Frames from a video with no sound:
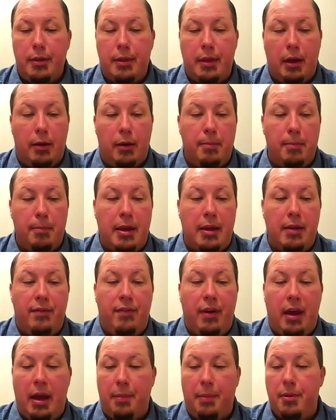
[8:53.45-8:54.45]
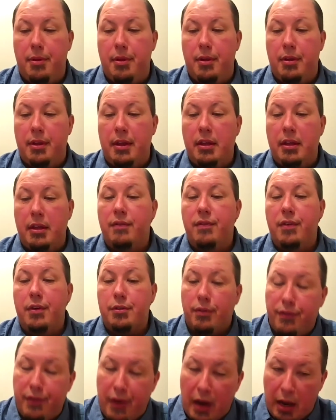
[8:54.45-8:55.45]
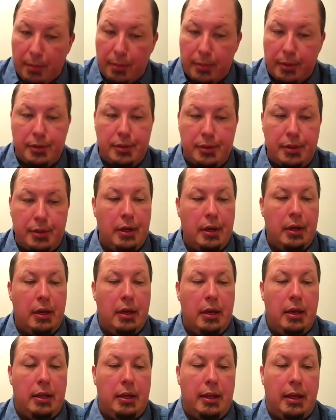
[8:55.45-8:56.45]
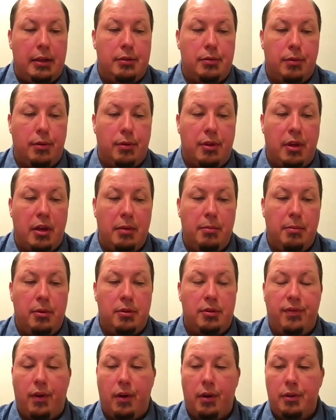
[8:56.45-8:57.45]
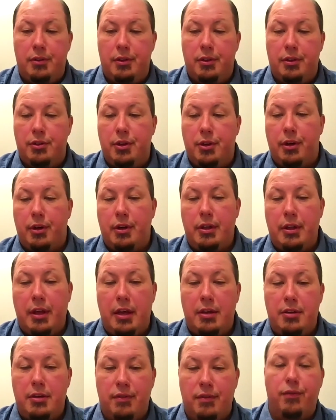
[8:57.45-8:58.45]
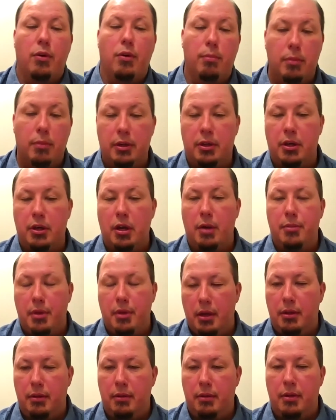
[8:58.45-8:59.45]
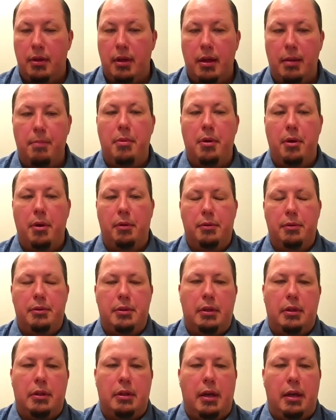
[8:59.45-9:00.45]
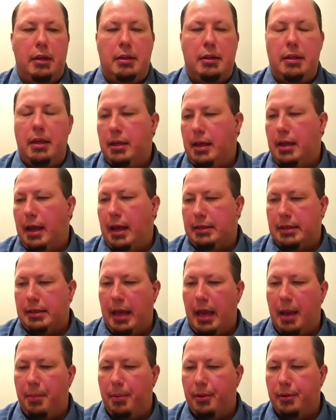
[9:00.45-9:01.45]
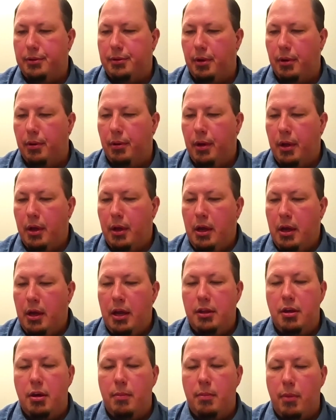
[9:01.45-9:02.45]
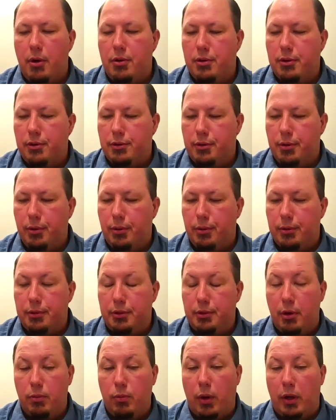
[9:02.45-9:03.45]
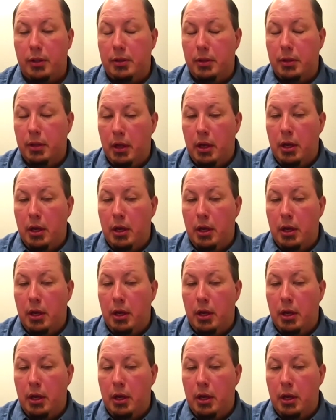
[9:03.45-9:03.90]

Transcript: now it may have happened in individual families and that sort of thing, but as far as the Cherokee Nation formally coming in and building something like that, it hasn't happened. So in the immersion school is good. What